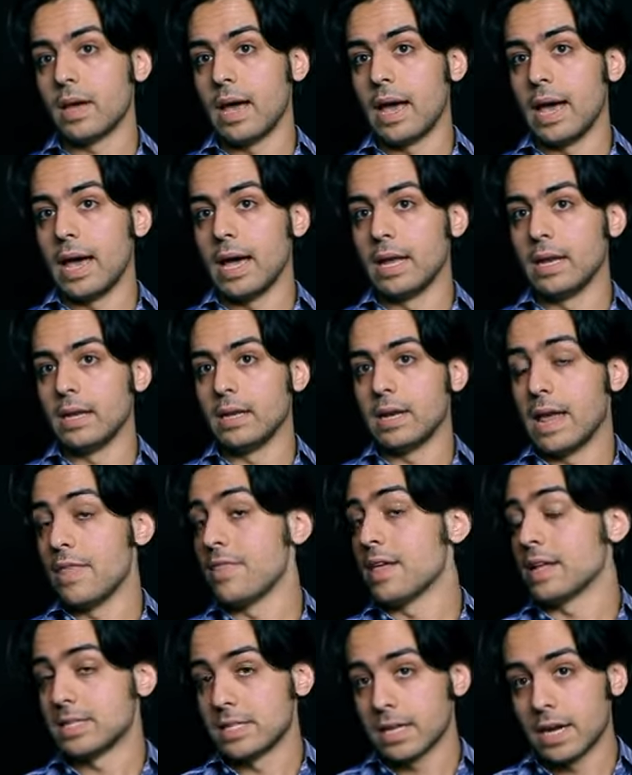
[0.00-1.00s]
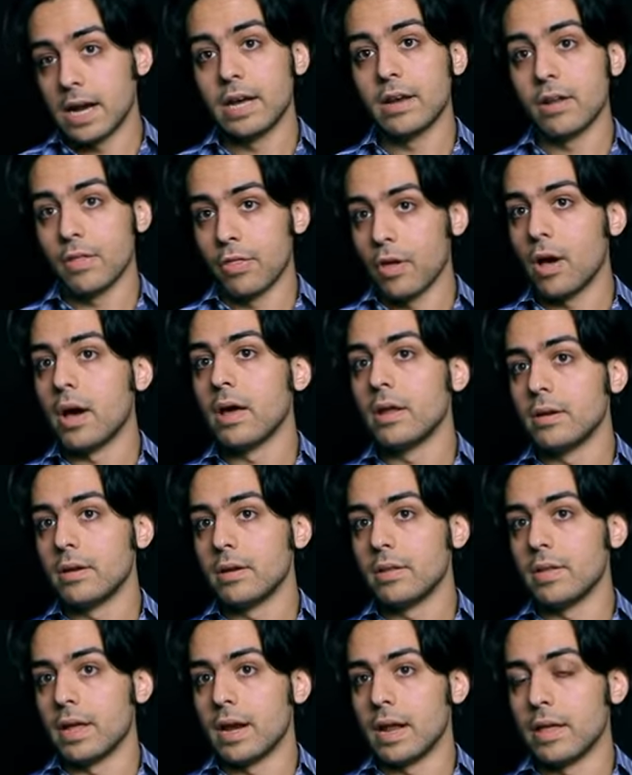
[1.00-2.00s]
And, and that's the kind of thought
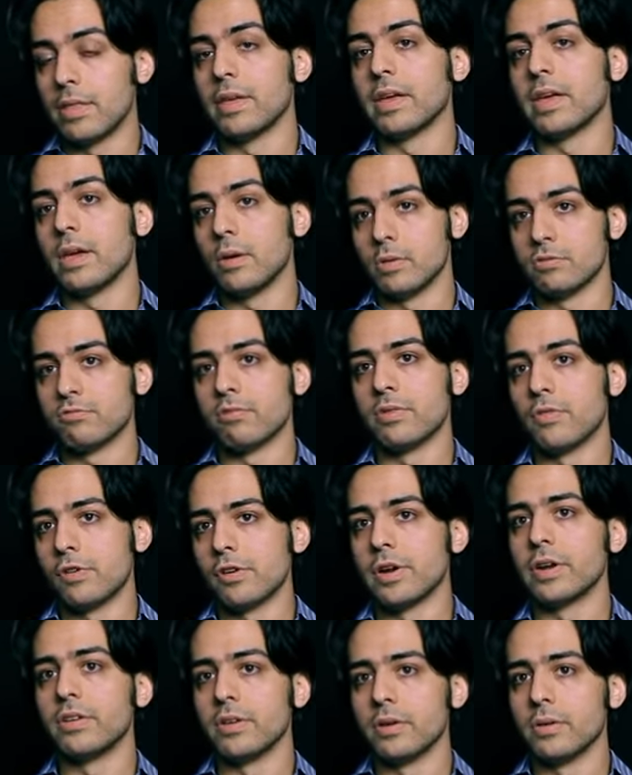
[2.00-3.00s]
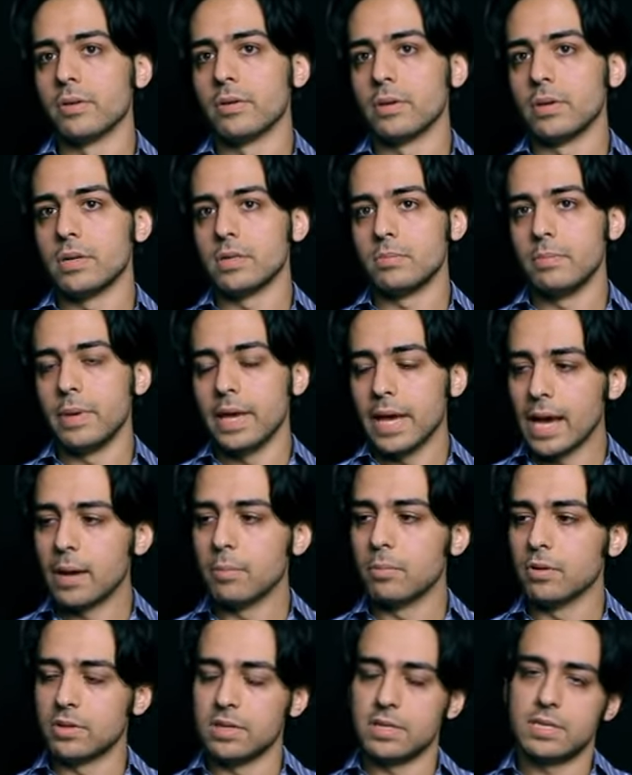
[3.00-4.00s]
that I think he was referring to, is being
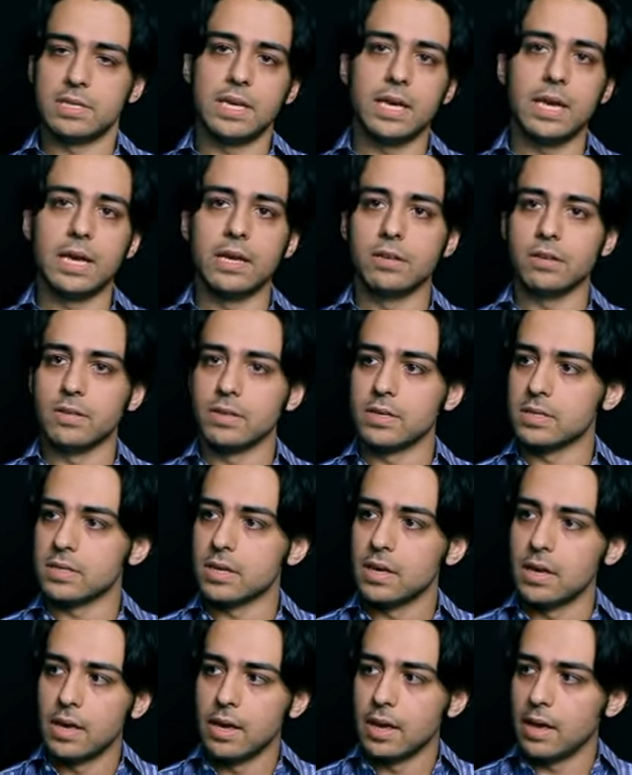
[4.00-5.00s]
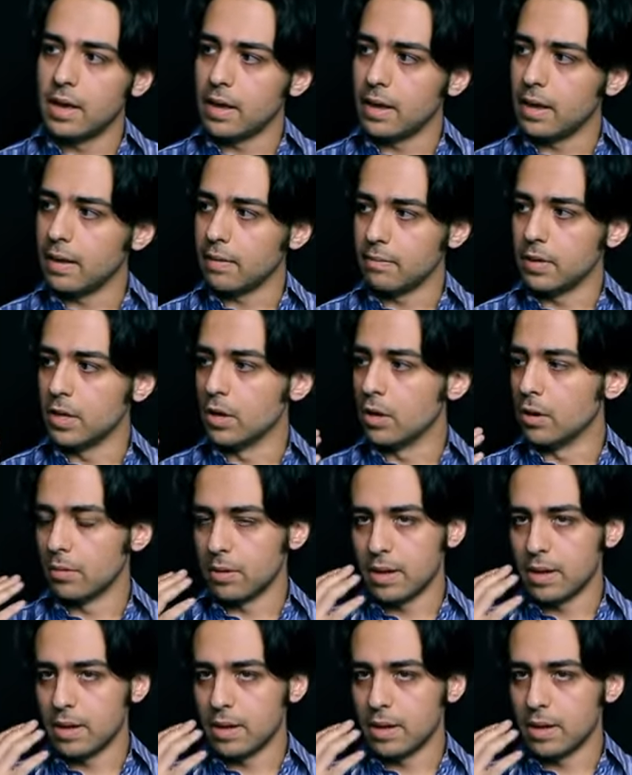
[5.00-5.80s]
able to see into this, you know,